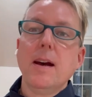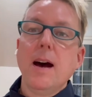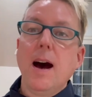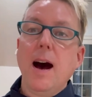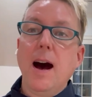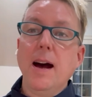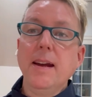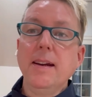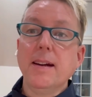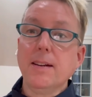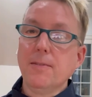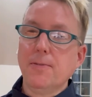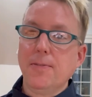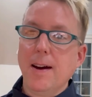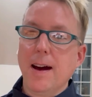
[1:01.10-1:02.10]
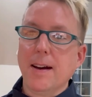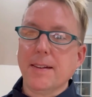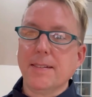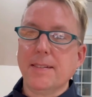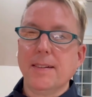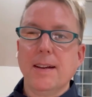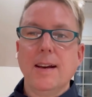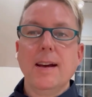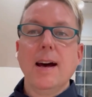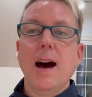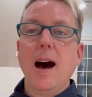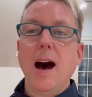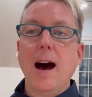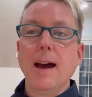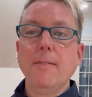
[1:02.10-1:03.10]
I confess,
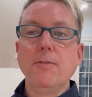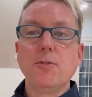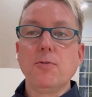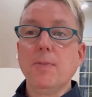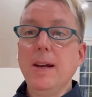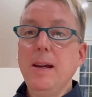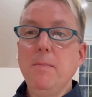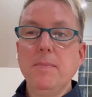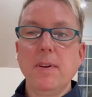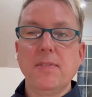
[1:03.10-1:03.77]
I've dreamed of